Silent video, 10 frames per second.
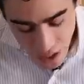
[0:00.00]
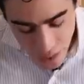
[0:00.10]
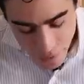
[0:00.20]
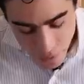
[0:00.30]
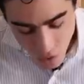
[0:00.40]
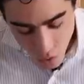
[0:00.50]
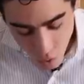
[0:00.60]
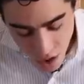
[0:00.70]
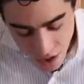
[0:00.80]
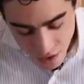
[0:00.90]
Emmy
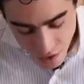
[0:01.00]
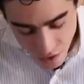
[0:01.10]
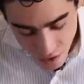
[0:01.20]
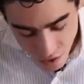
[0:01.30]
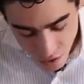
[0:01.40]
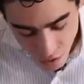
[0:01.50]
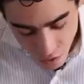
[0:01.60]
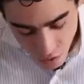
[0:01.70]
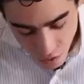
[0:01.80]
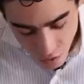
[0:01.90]
Benoit.
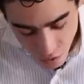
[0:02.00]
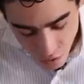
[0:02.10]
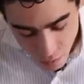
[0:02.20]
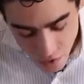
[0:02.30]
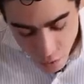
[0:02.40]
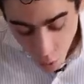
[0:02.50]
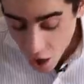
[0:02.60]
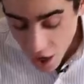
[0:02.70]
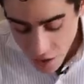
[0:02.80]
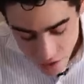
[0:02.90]

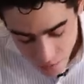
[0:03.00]
Benoit.